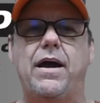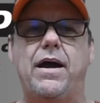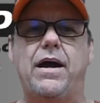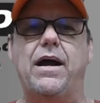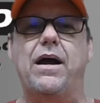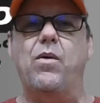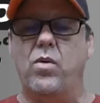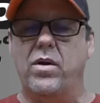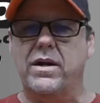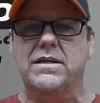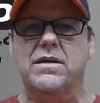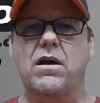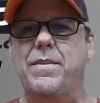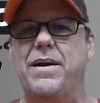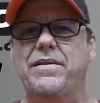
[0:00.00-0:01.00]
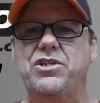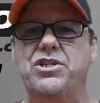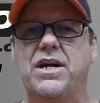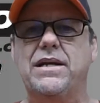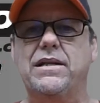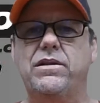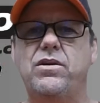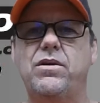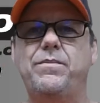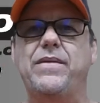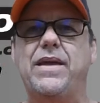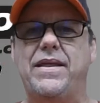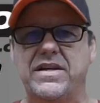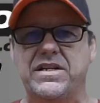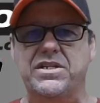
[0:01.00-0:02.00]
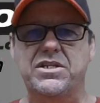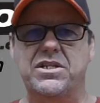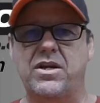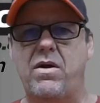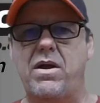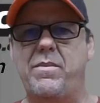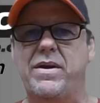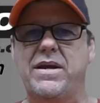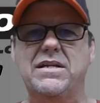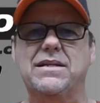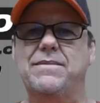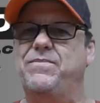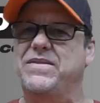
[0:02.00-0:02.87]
We're going to talk about the Giant Loop, and this is the Great Basin.